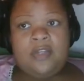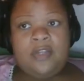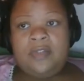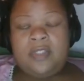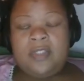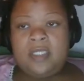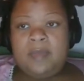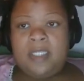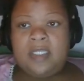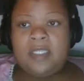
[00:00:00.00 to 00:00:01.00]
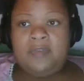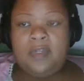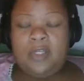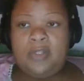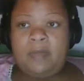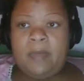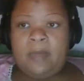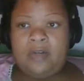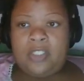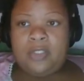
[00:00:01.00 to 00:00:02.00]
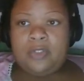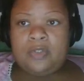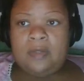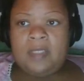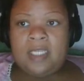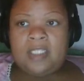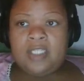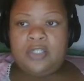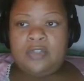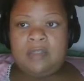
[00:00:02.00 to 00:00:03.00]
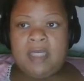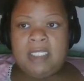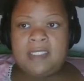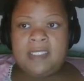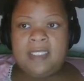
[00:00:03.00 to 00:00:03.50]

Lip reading: Use this command to configure the PowerShell script execution policy.